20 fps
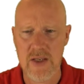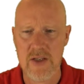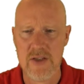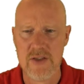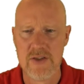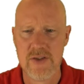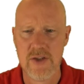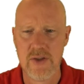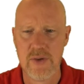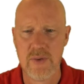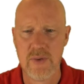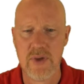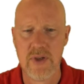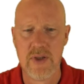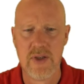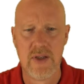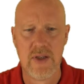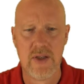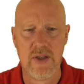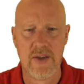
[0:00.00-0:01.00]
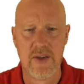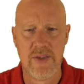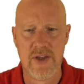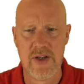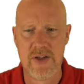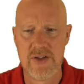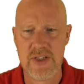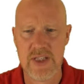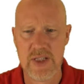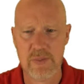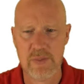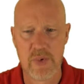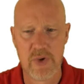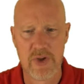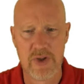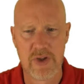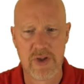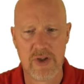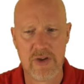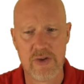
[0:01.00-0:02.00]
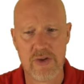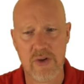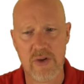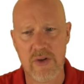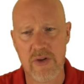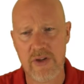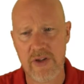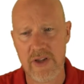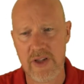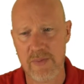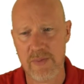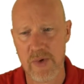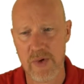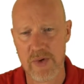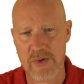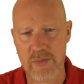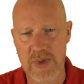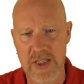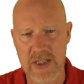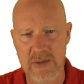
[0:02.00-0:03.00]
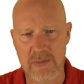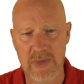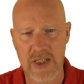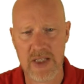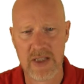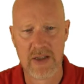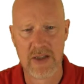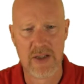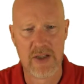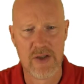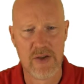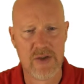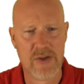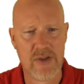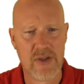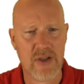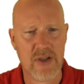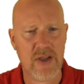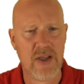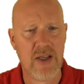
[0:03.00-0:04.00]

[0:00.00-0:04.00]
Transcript: So there's the import to control, the most likely used,